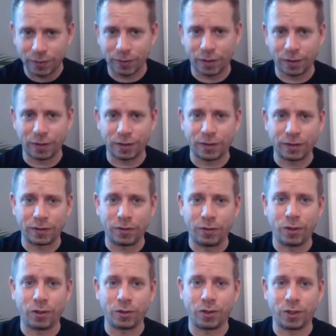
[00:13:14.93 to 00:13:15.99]
So this is
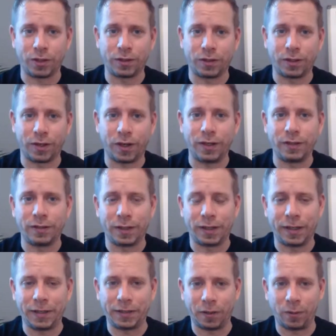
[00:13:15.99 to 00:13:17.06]
not just
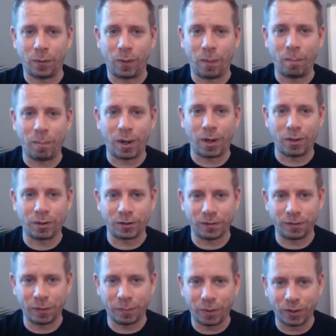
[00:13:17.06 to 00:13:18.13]
isolating one part
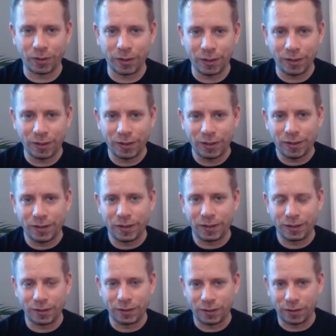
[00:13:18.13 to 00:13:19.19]
of the body.
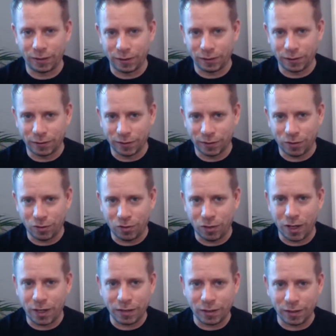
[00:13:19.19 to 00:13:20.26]
This is
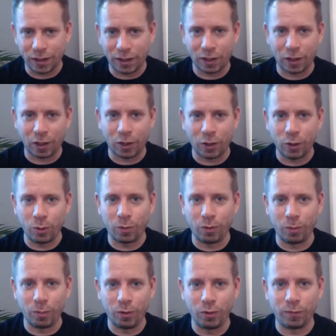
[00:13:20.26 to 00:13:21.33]
creating a
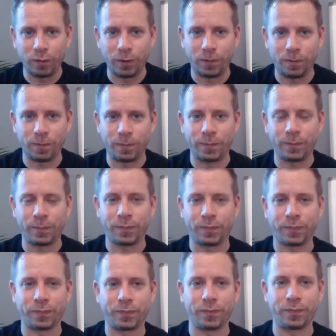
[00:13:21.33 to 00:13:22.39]
global movement.
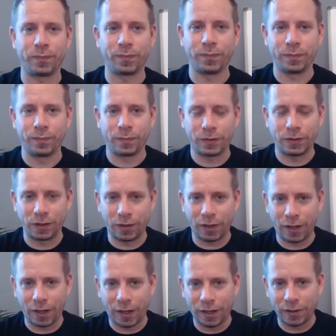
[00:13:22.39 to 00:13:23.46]
So
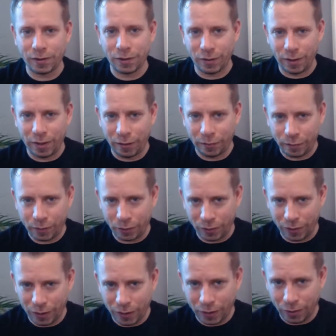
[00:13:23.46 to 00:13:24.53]
that as you lift your
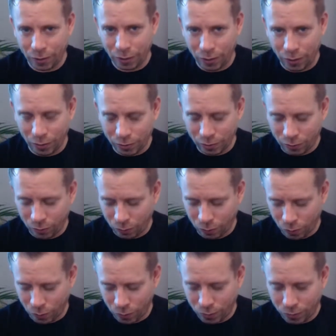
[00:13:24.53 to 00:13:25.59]
knee and you look
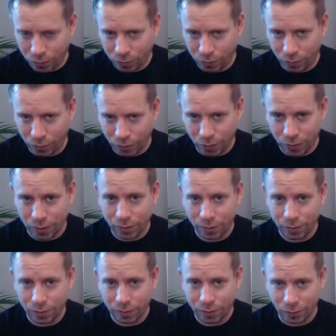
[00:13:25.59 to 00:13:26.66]
towards your
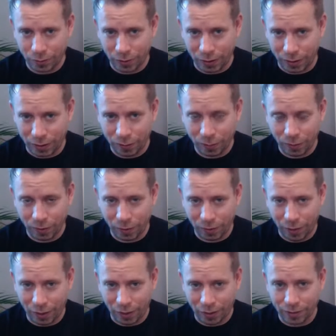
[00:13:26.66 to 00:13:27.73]
knee with your
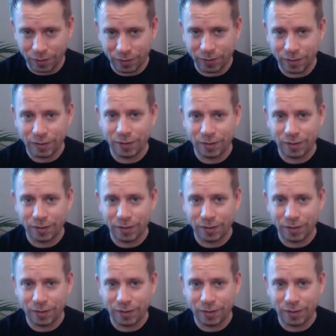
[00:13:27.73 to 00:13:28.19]
head,